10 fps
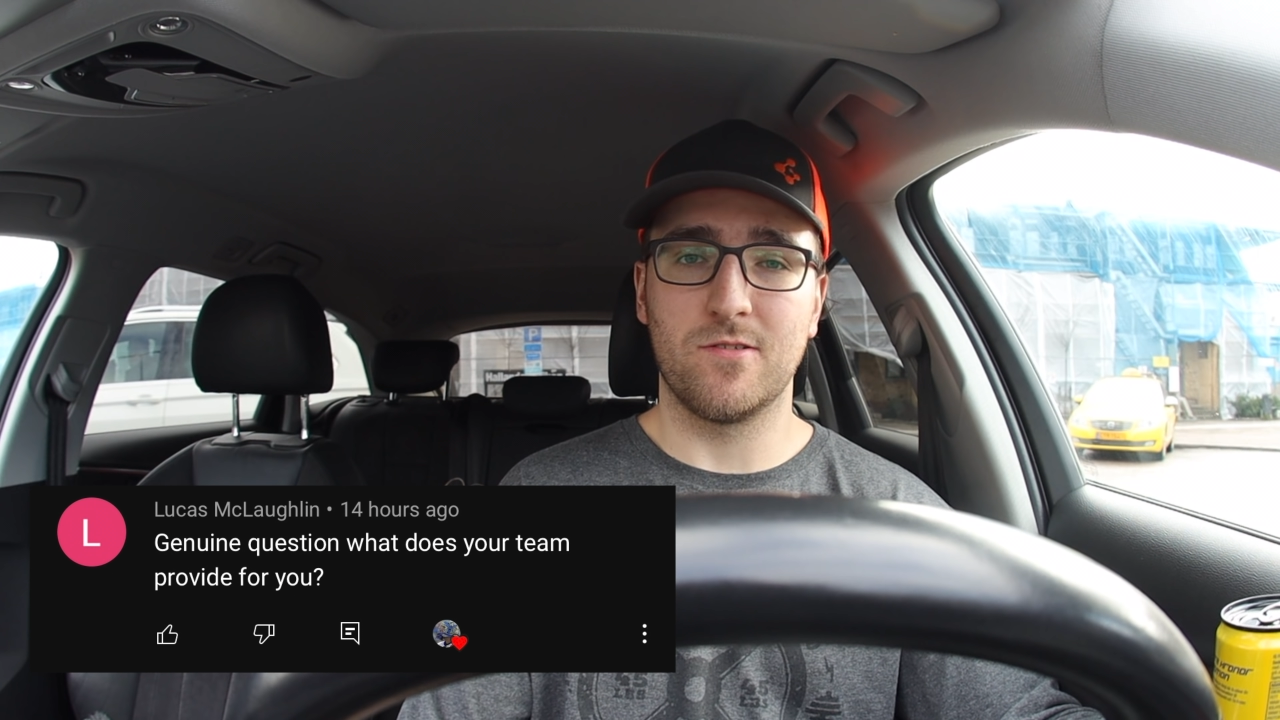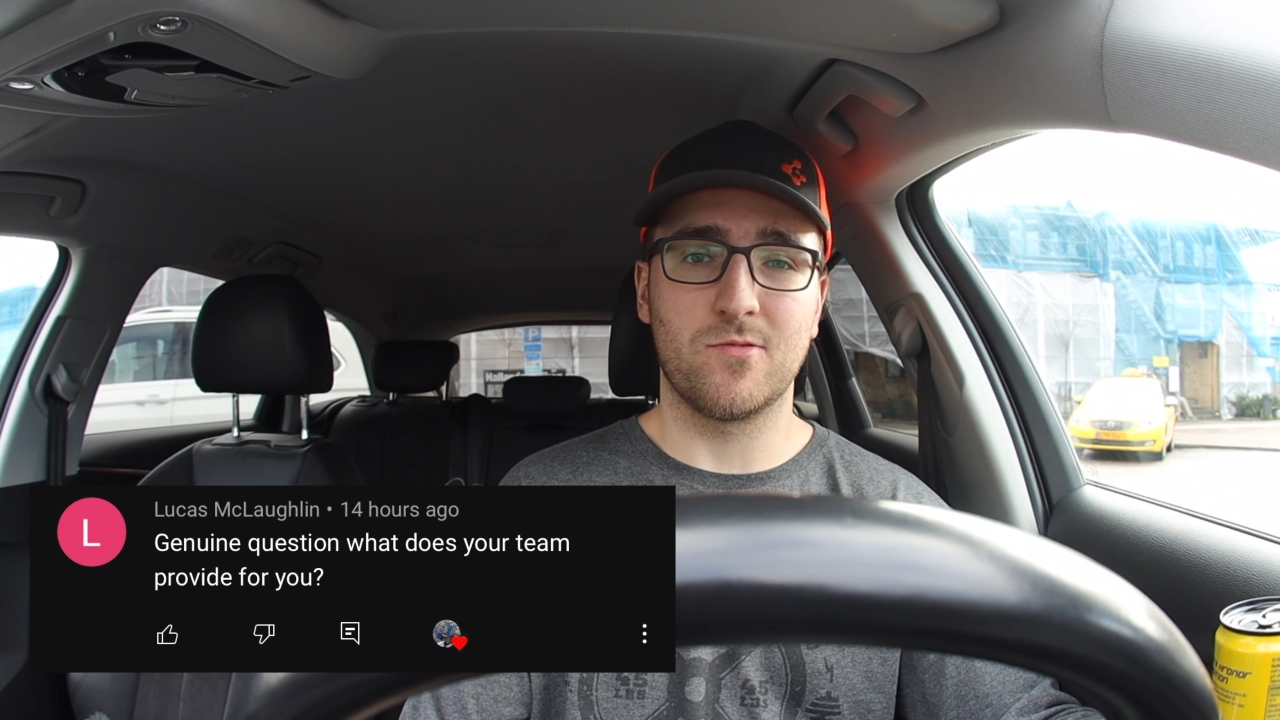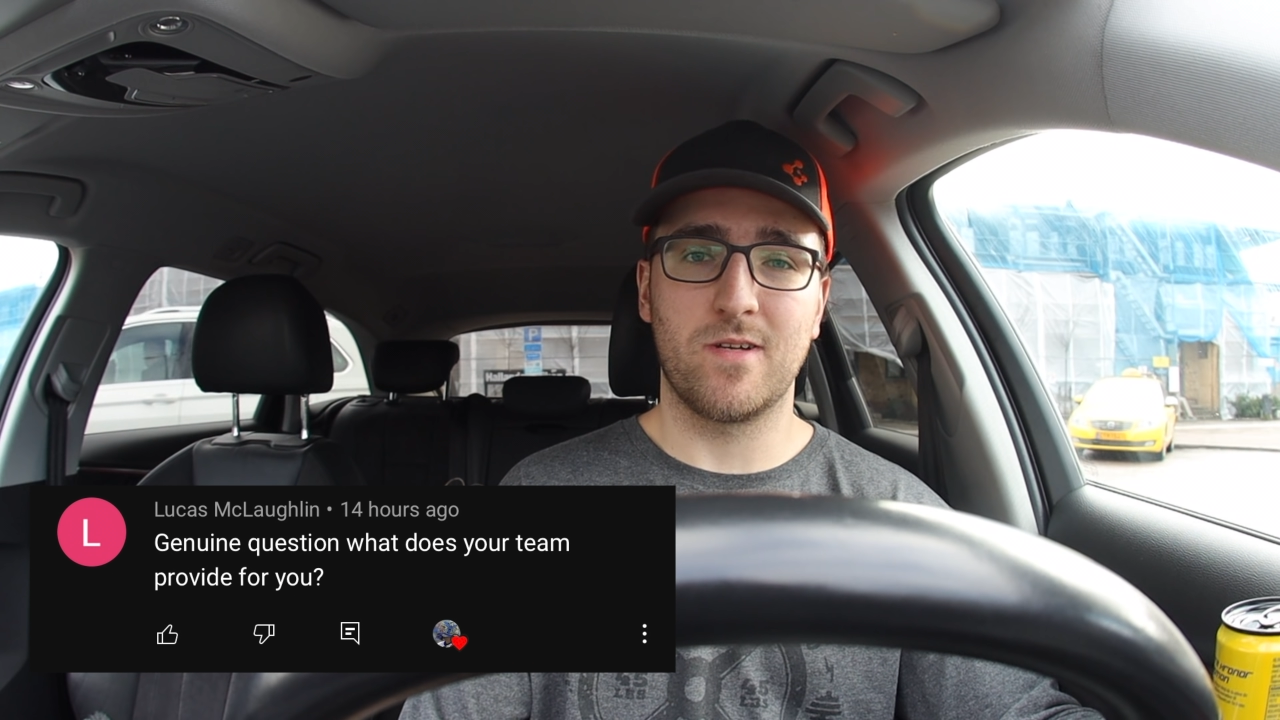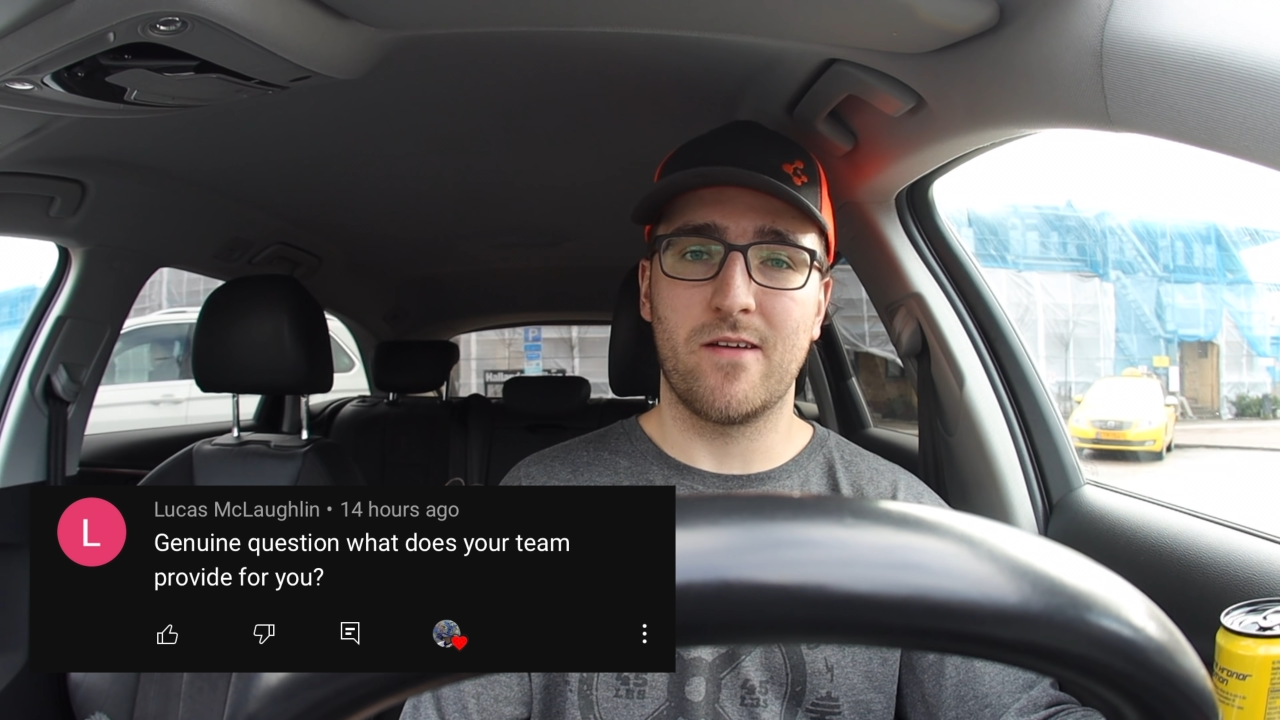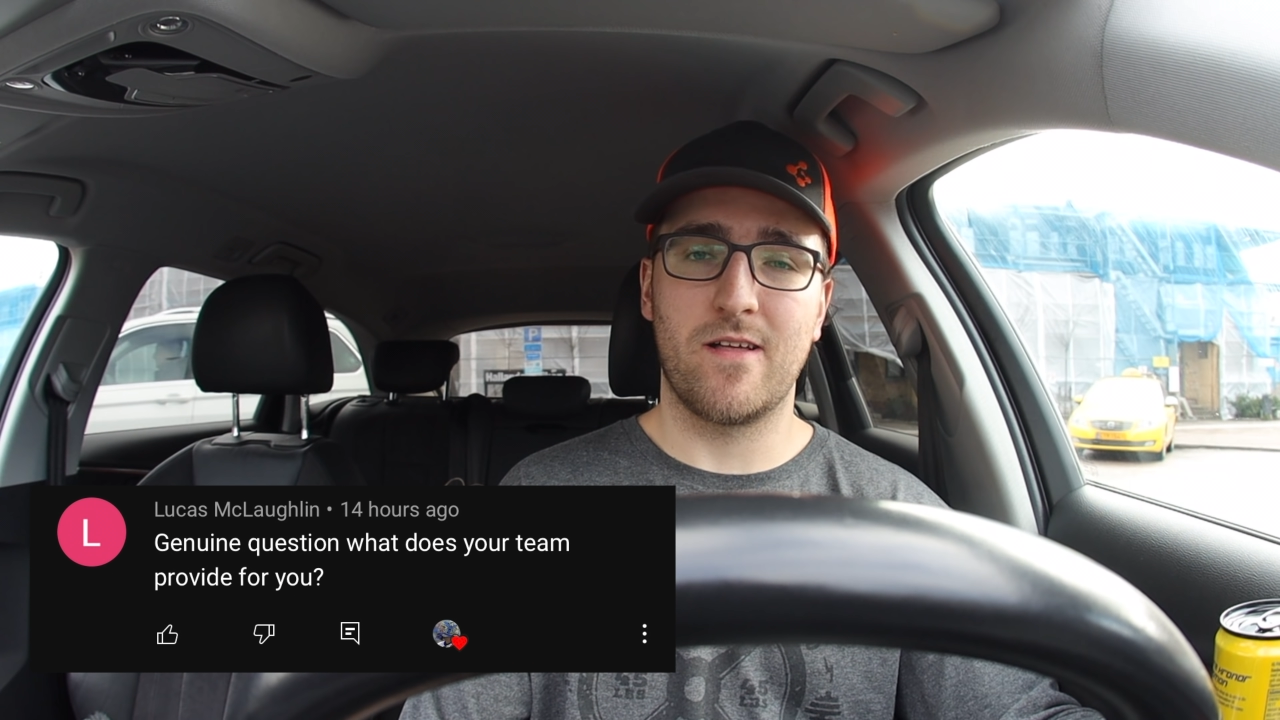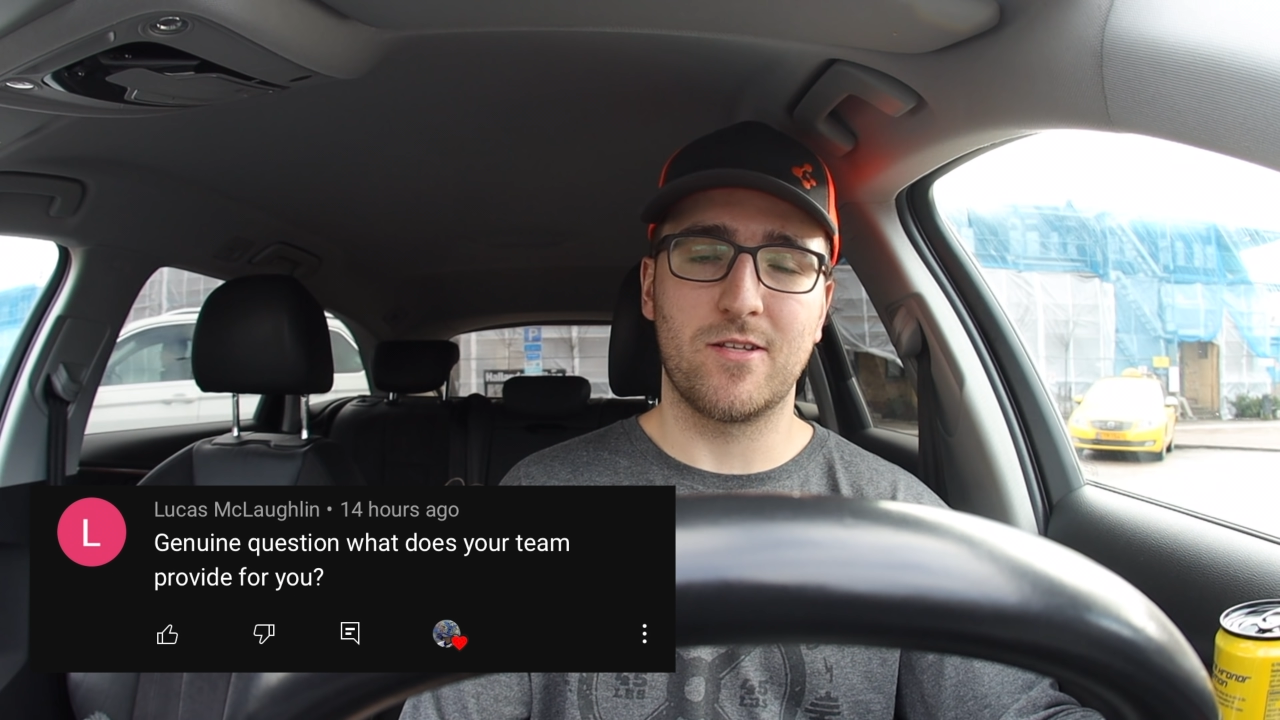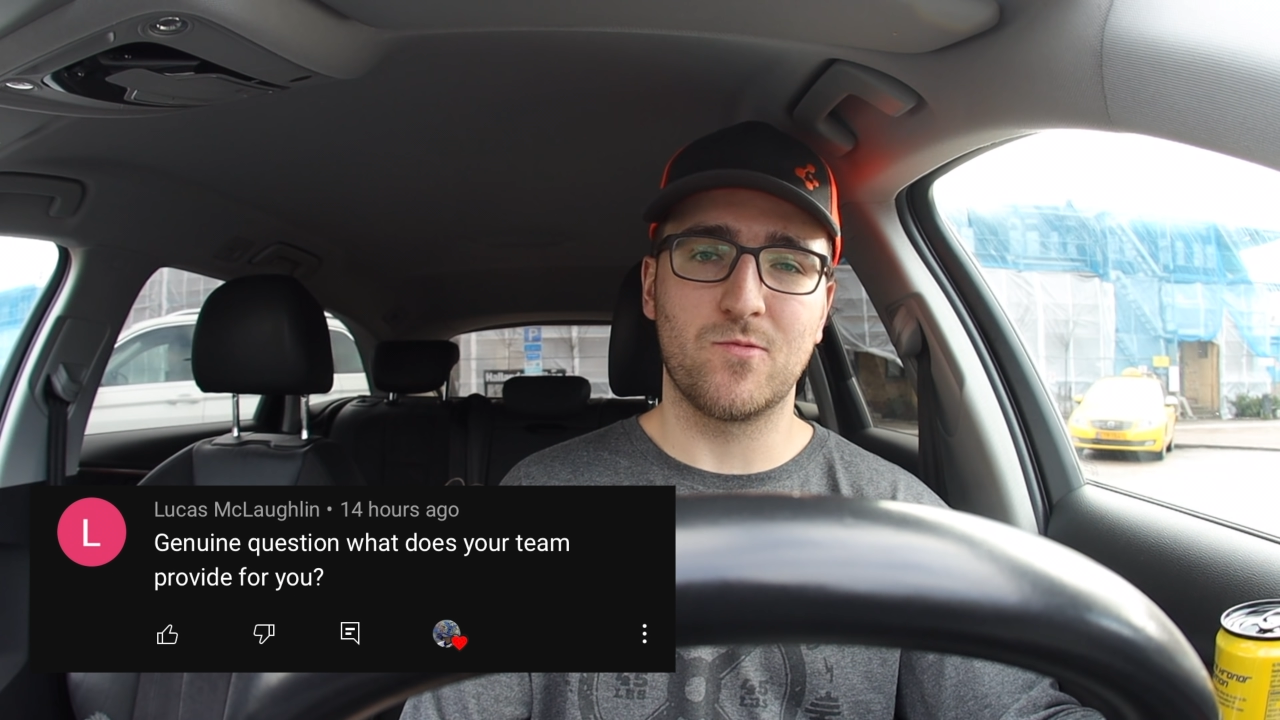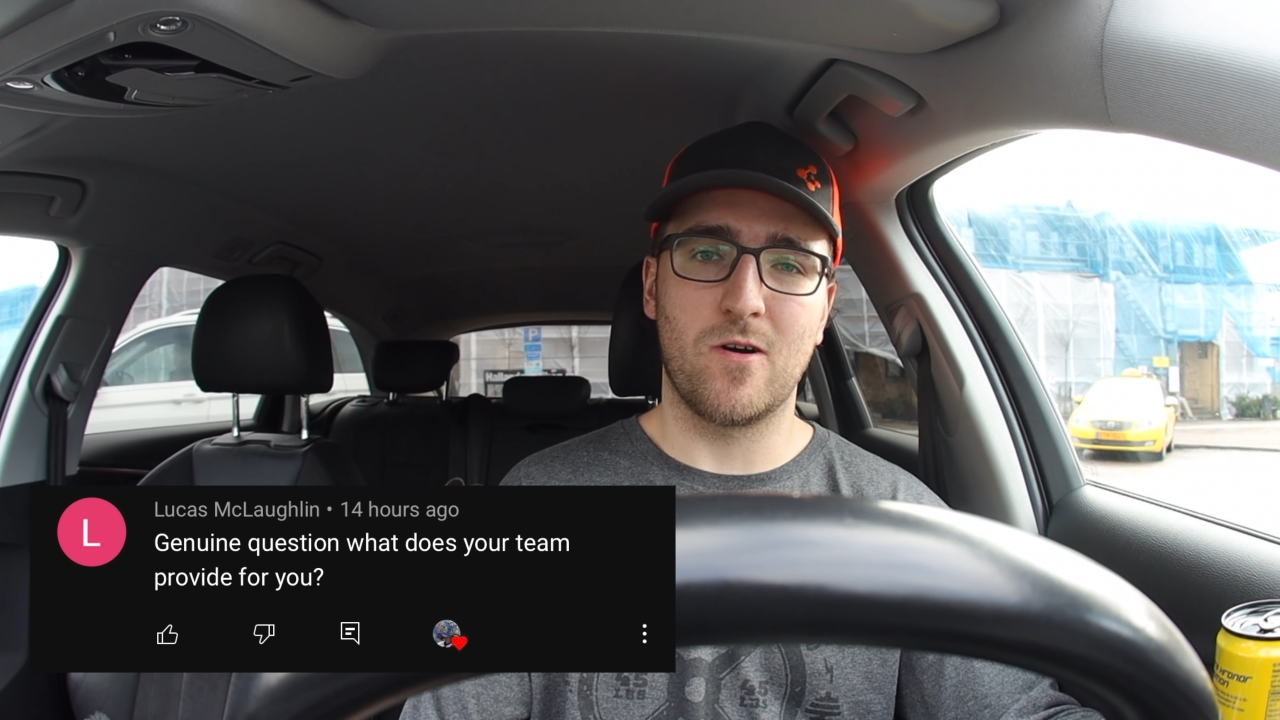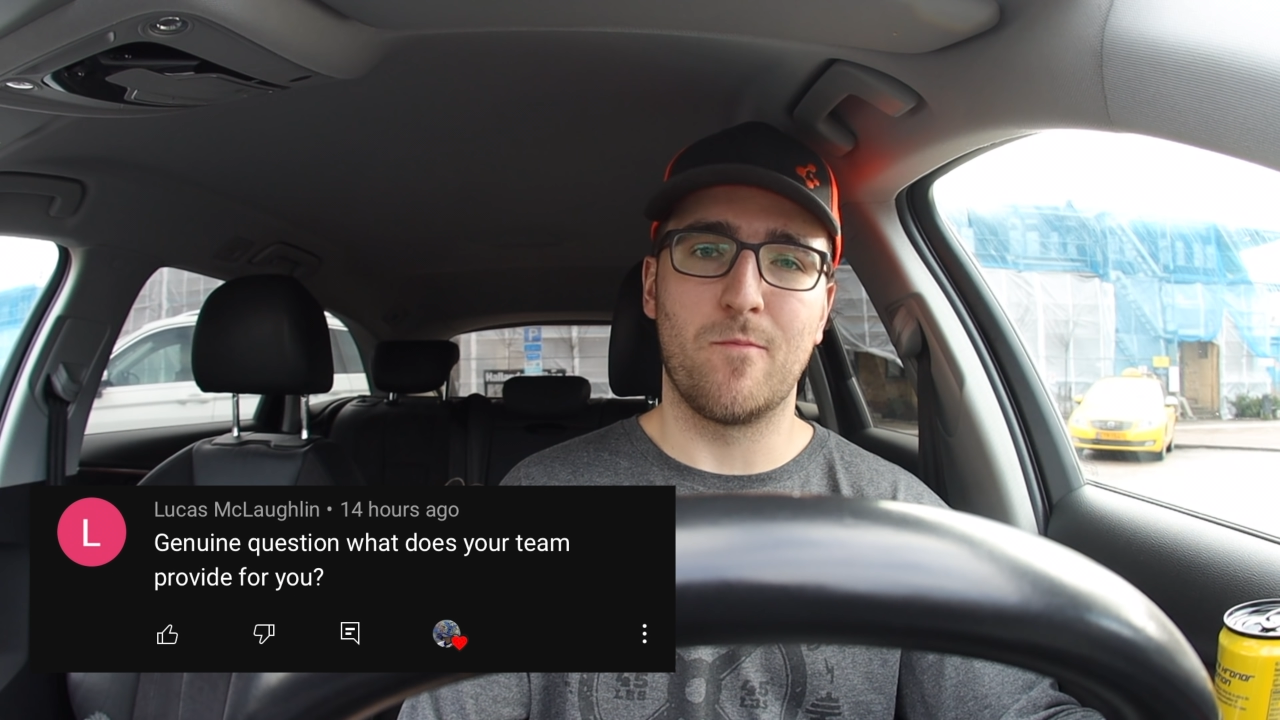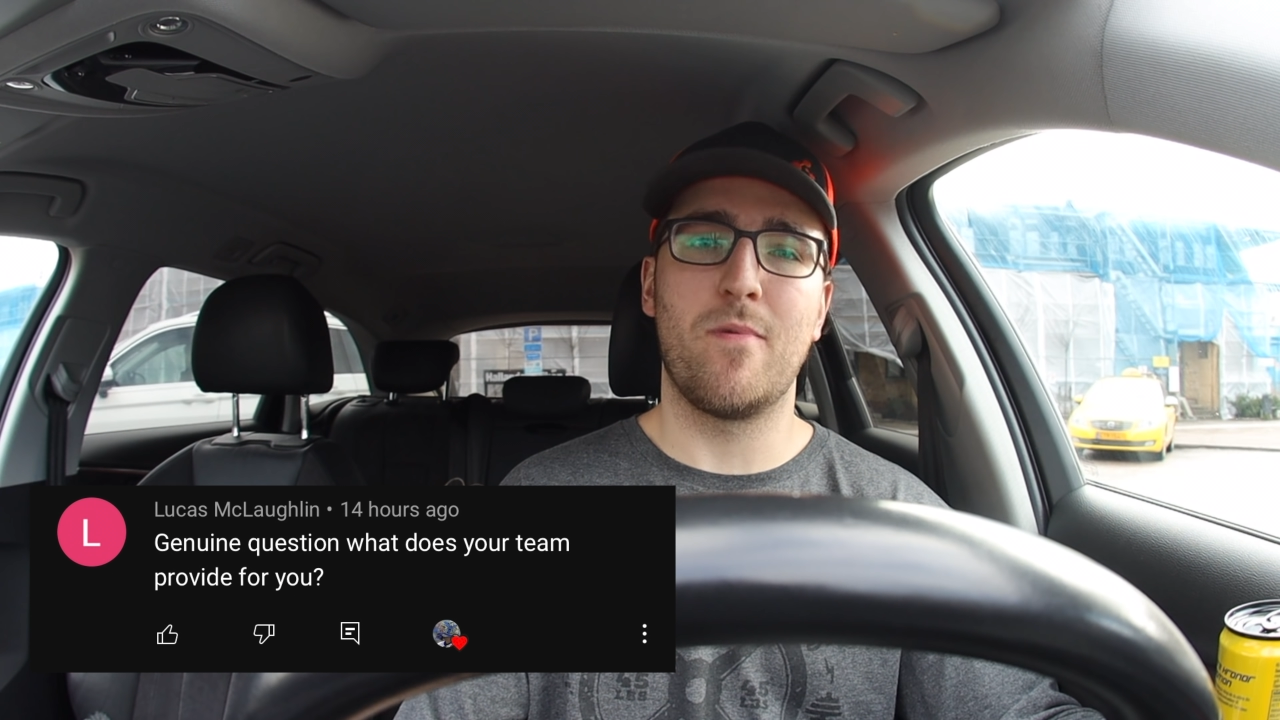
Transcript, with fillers: so we have that as well.